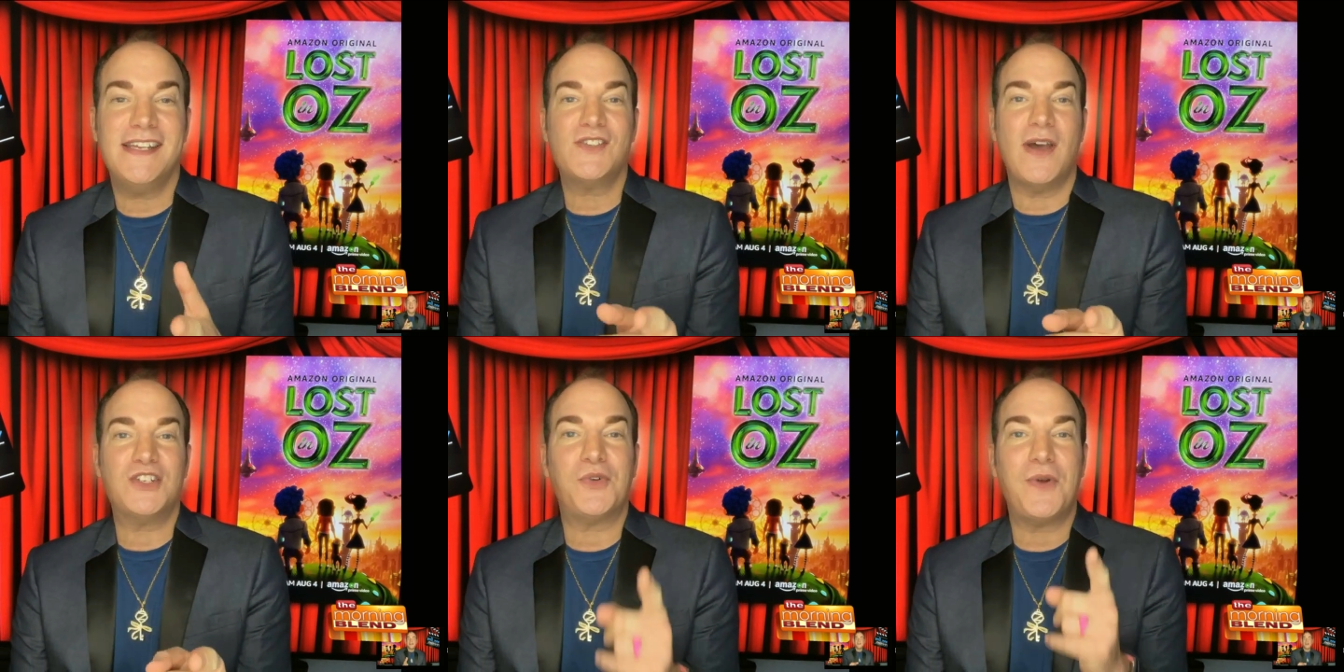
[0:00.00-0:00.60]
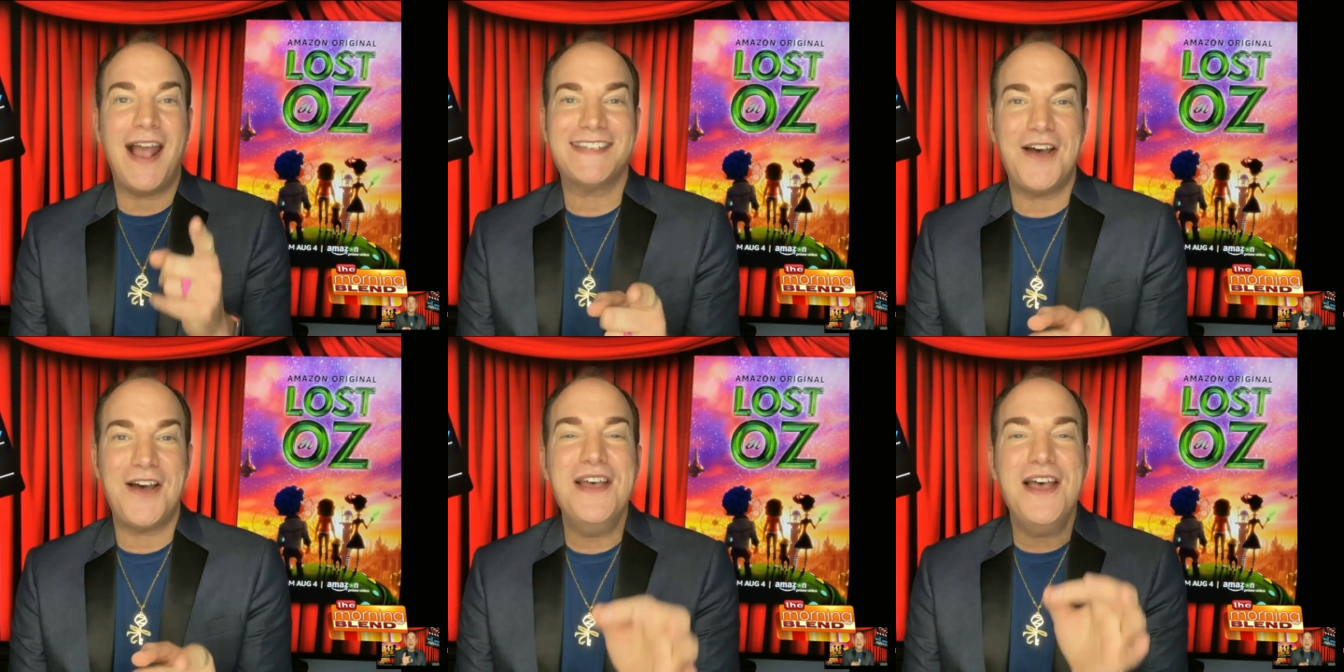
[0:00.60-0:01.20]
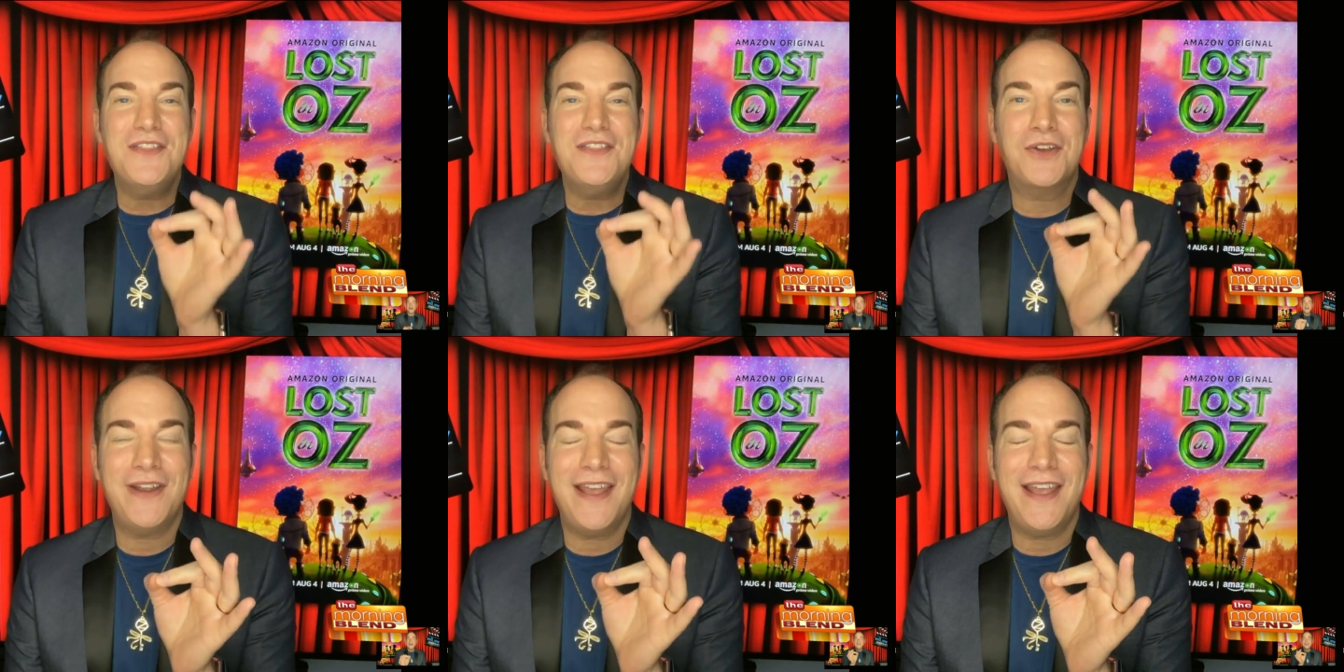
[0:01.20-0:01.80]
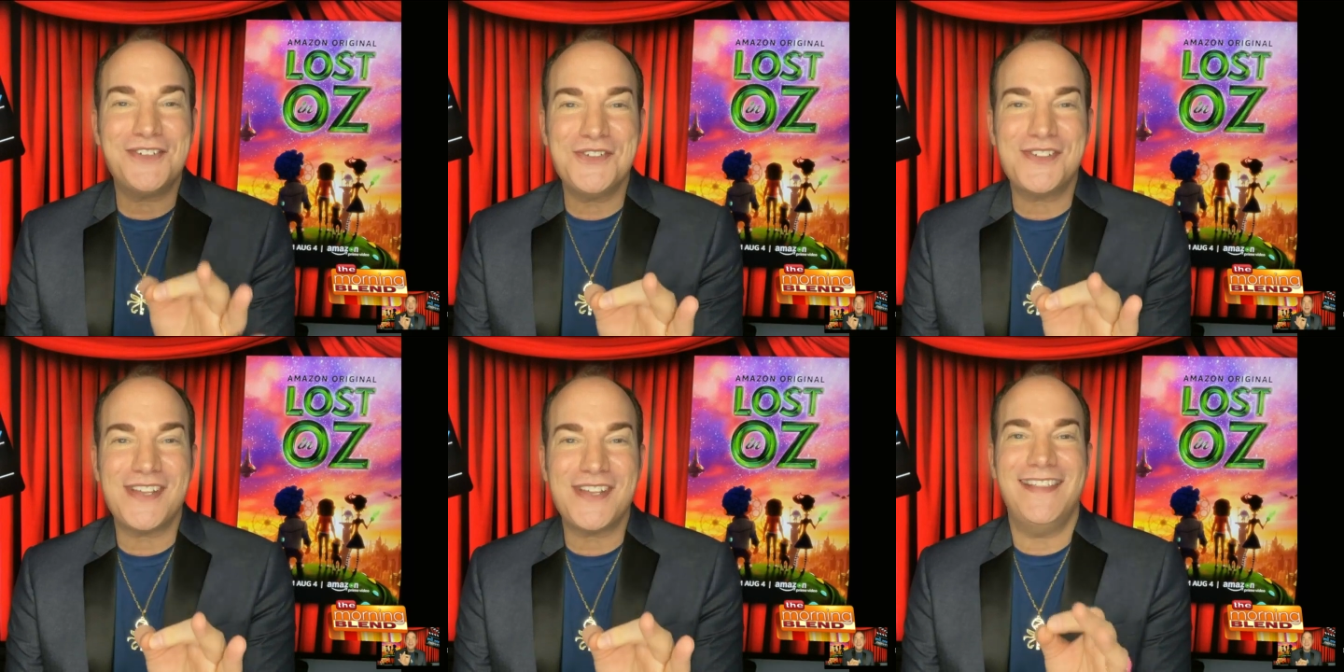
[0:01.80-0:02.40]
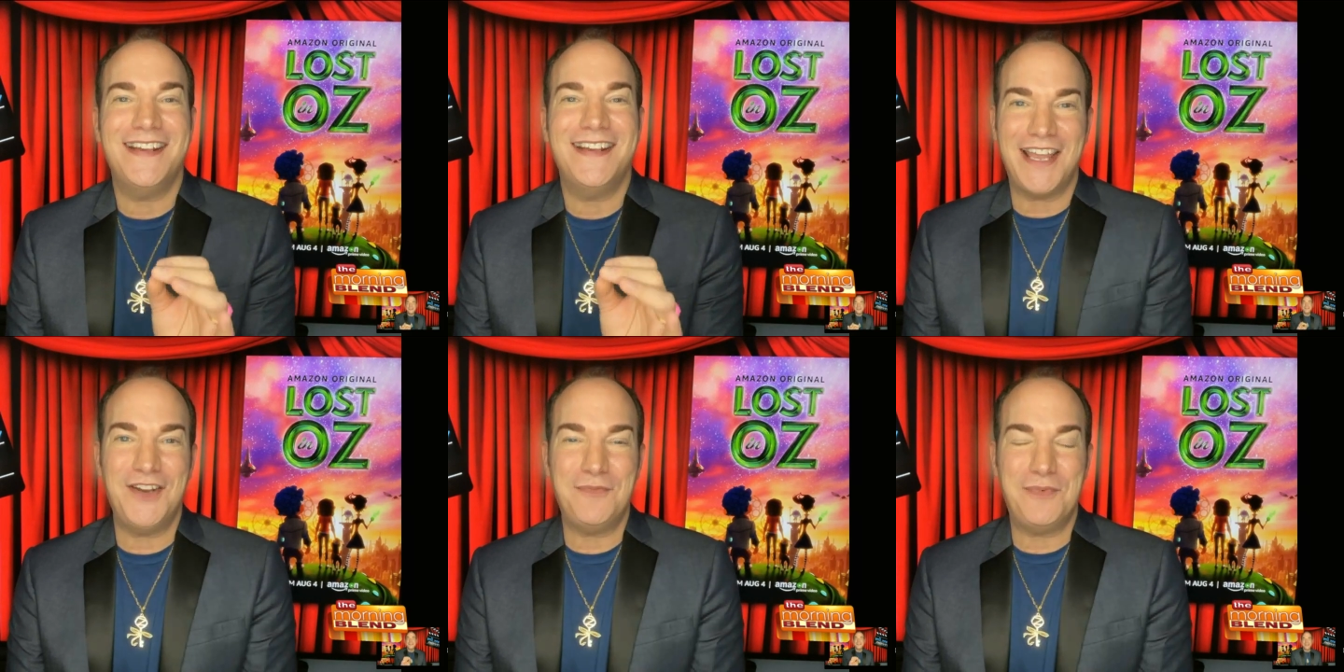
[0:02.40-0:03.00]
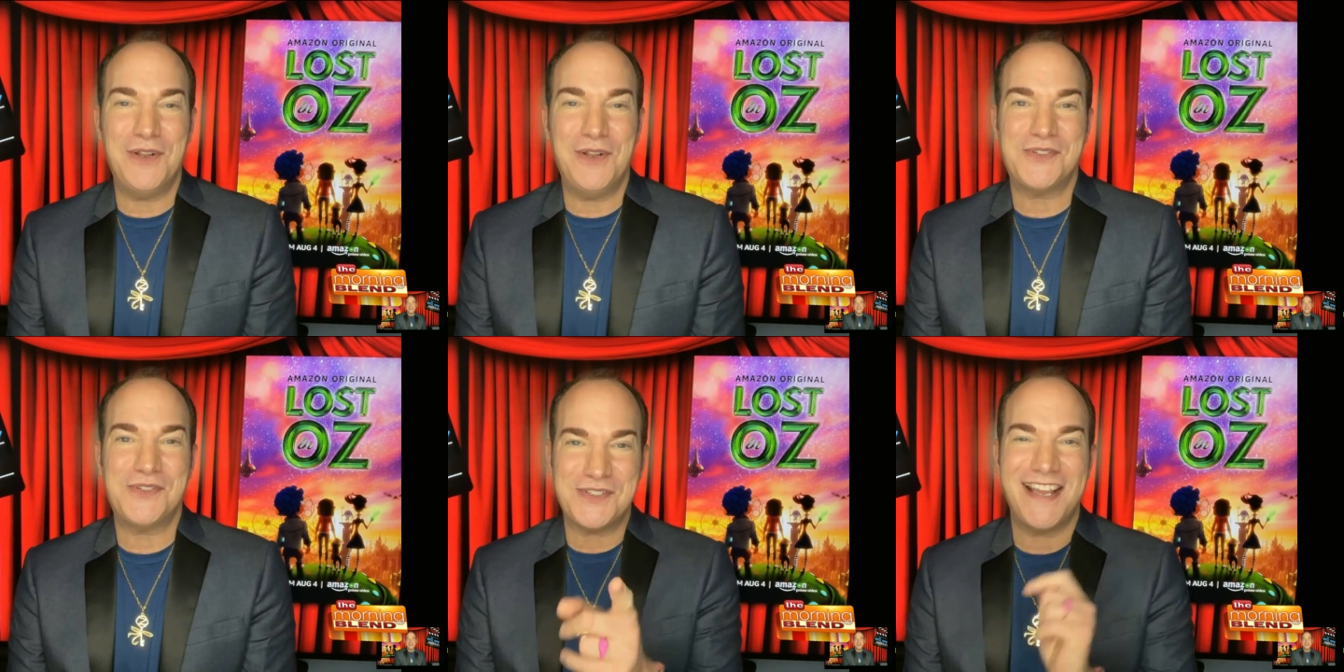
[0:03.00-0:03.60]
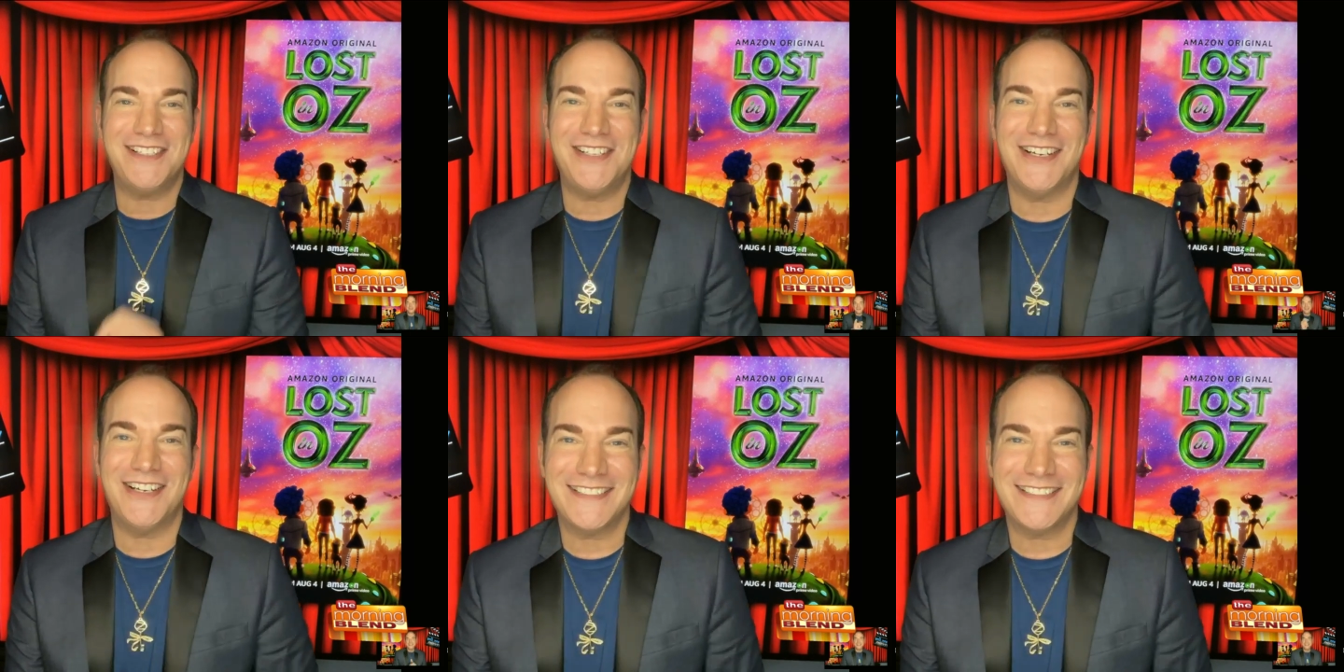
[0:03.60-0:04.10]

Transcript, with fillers: So I tracked down the creators and the executive producers. Take a look.